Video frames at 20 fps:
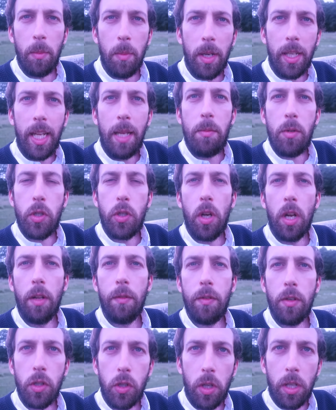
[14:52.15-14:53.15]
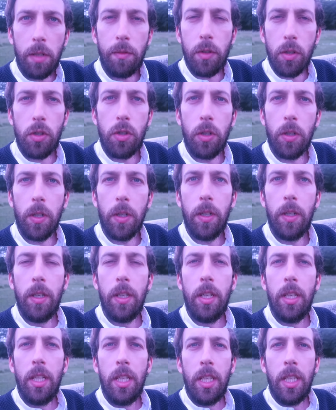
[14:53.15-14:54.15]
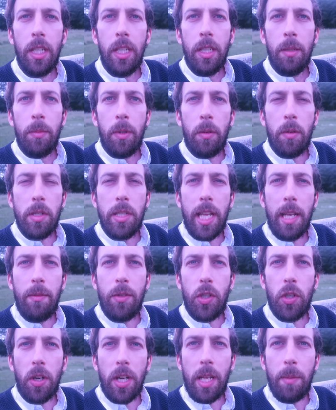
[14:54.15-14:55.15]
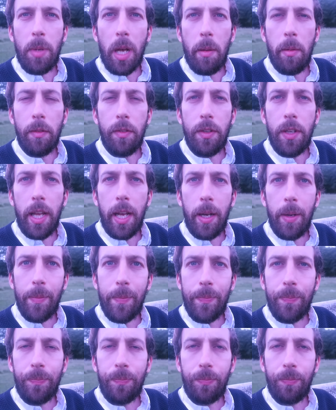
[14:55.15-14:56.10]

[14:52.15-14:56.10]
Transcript: My name's Jonathan, Johnny for short. But we'll stay with Johnny Berba for now.